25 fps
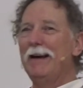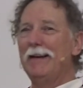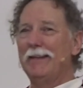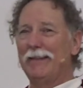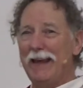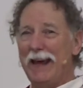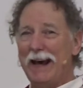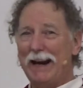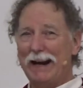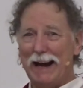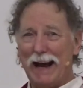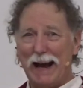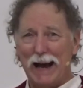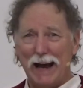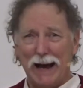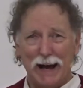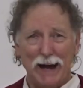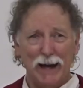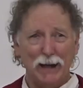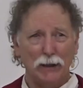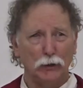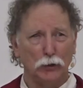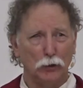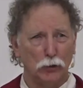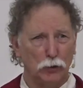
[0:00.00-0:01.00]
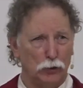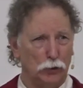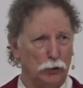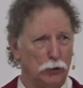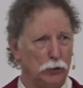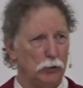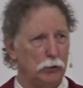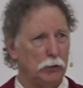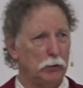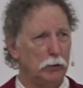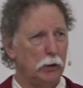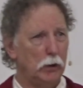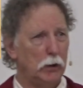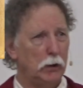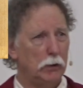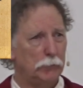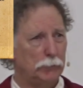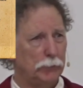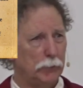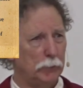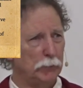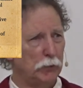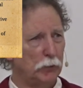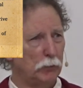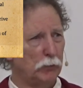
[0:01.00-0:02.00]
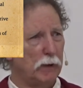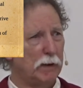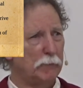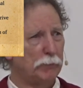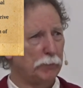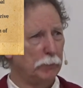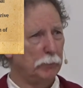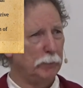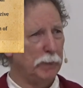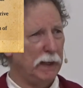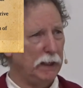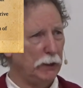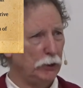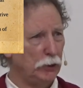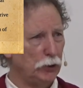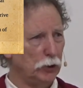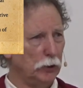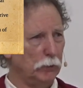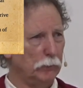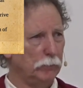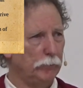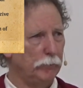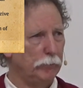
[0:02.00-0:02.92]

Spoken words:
that I learned from the Reformation.